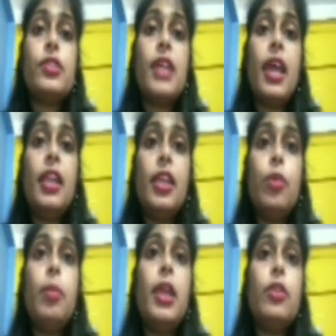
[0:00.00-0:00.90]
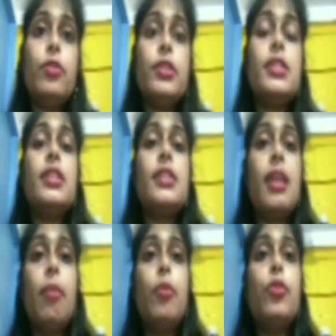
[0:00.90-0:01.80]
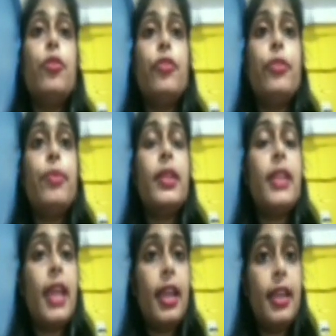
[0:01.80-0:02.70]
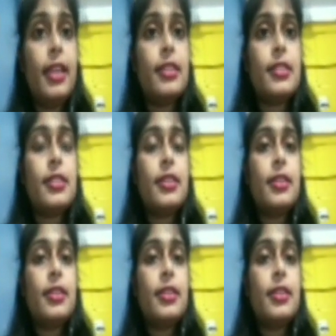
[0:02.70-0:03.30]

The human which is able to fulfill their needs,